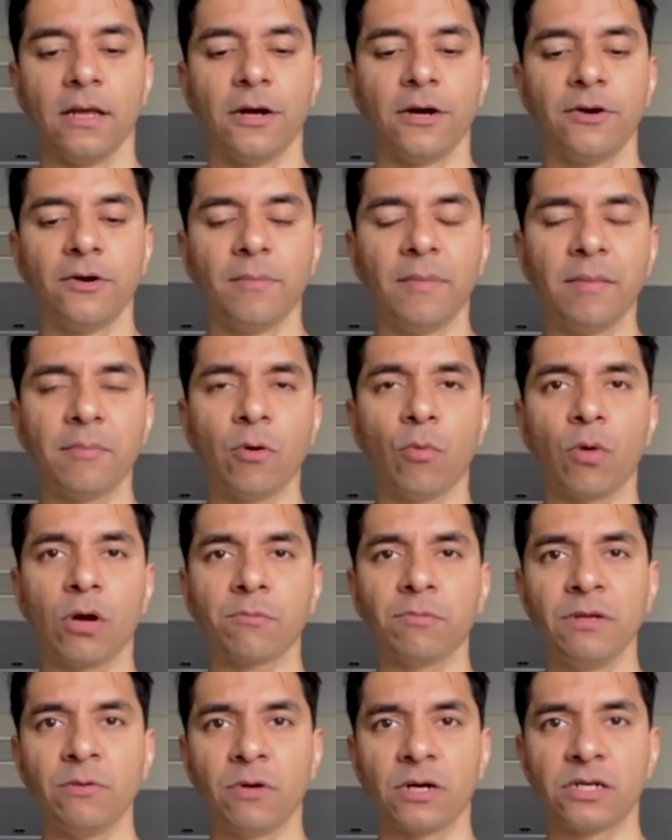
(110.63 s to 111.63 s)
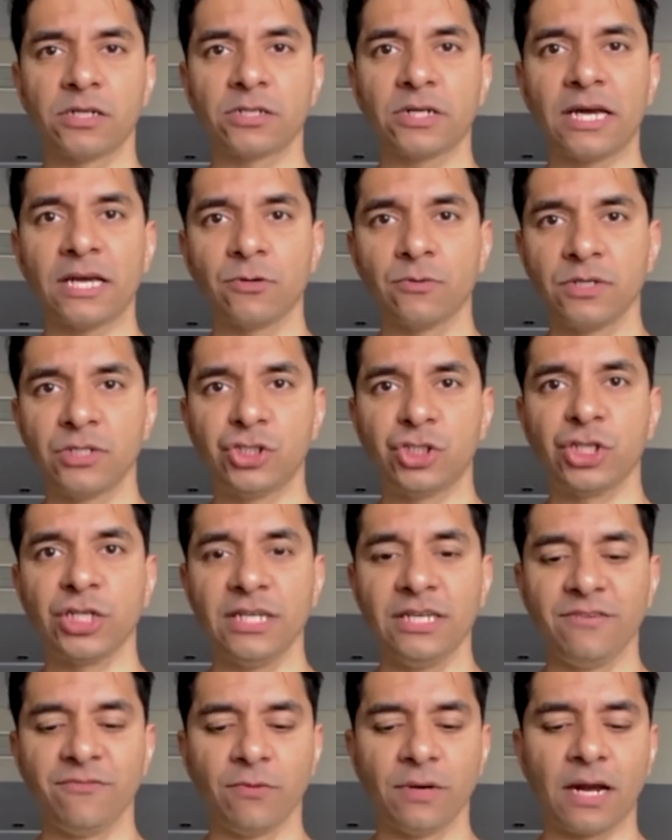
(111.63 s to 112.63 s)
Remember, what we want to try to
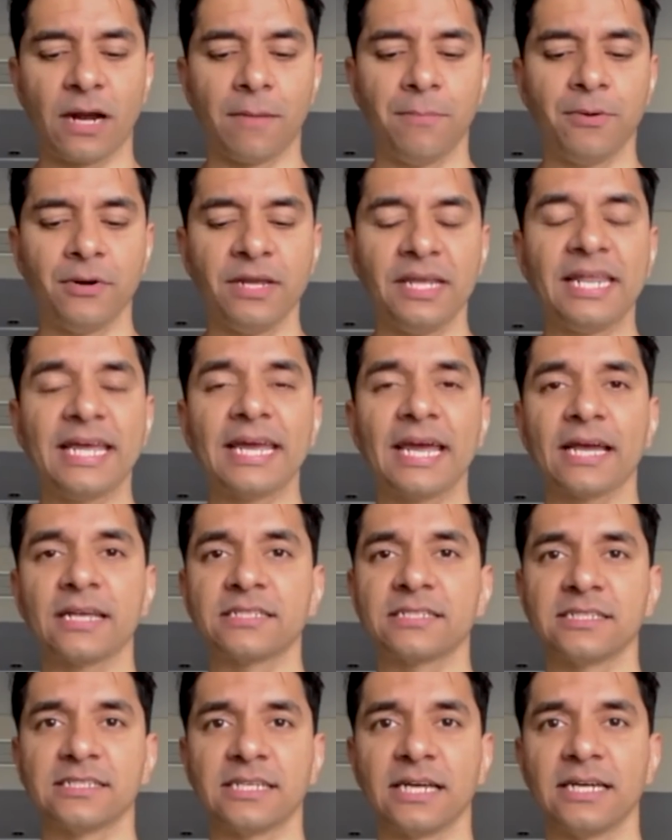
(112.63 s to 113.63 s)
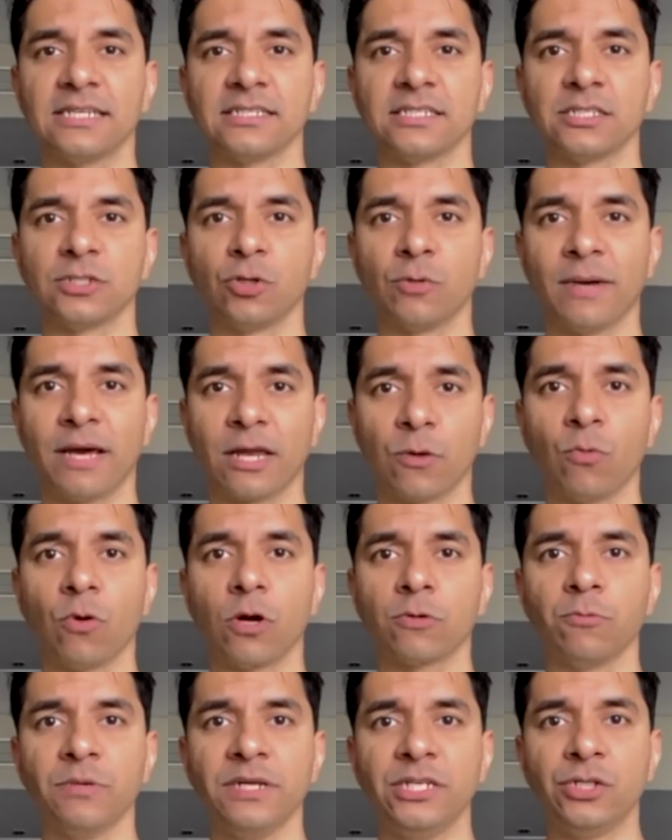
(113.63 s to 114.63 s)
achieve with our breathing exercises, no matter
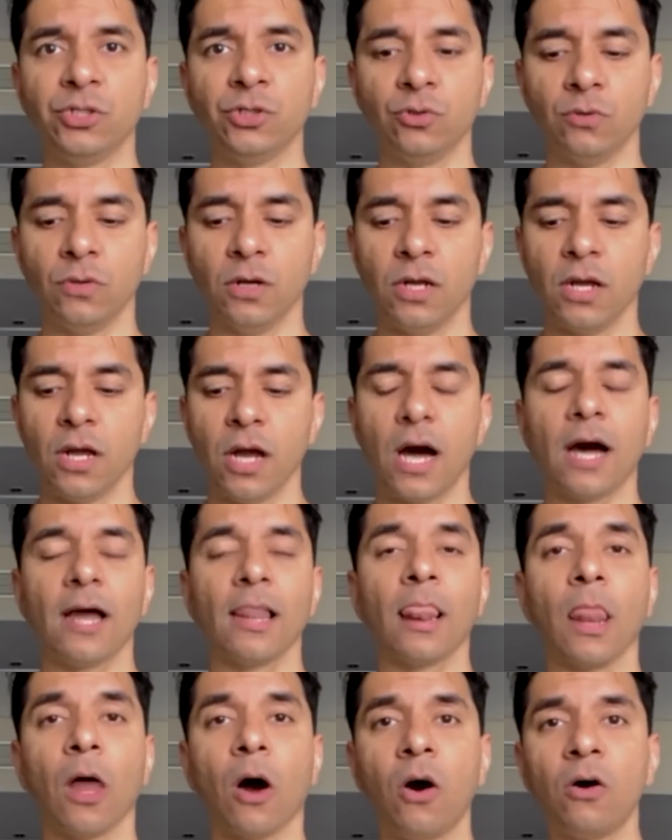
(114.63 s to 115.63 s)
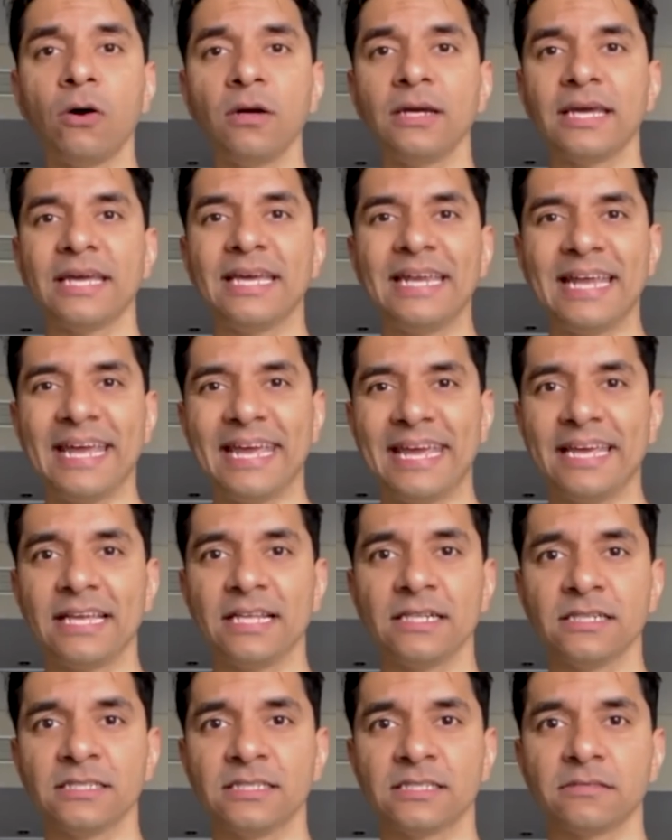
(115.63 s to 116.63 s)
what we do, are long
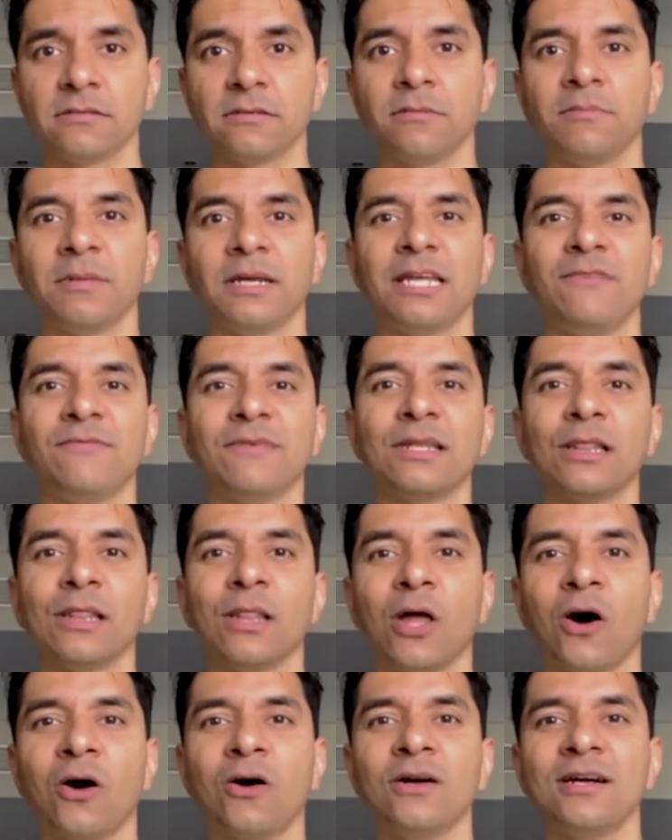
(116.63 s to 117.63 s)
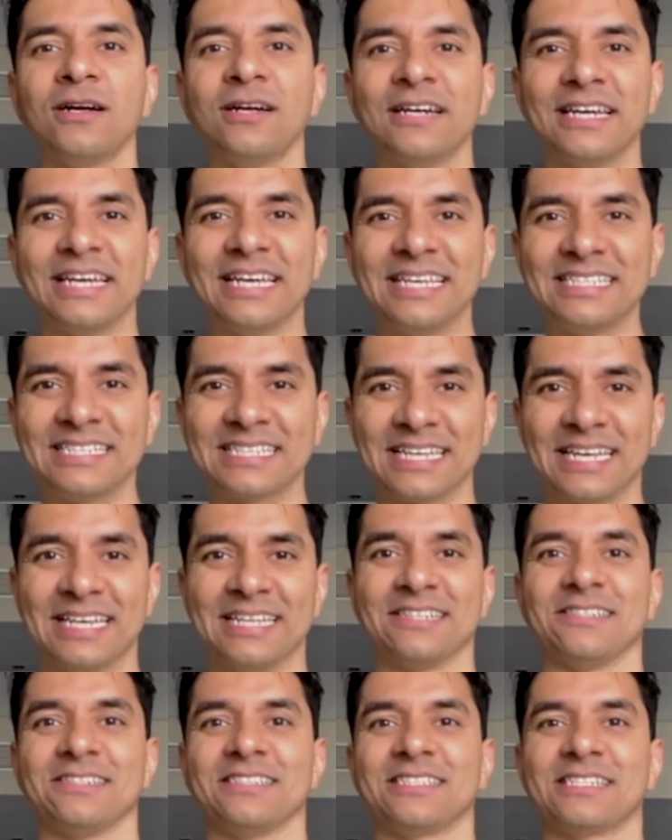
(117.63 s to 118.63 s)
inhales, but even longer
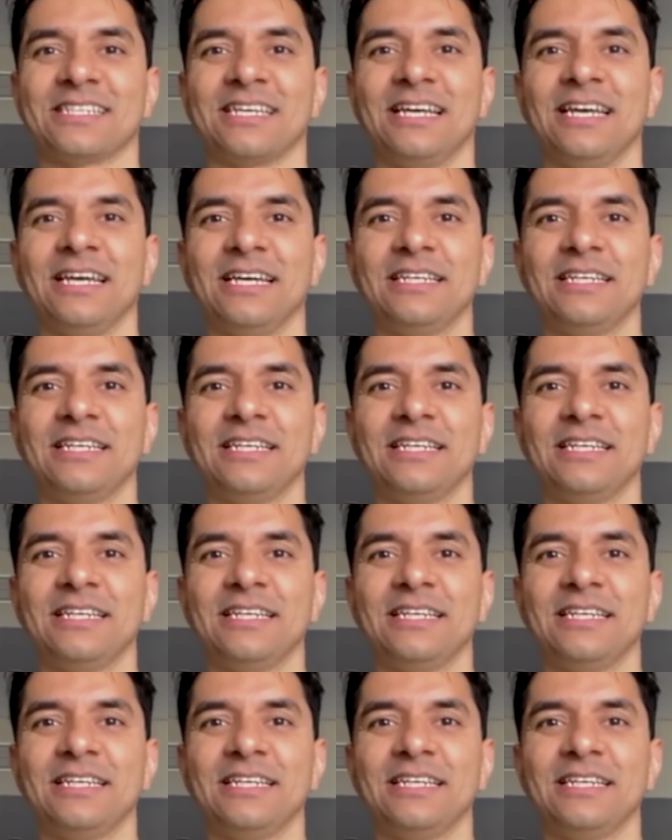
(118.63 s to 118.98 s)
exhales.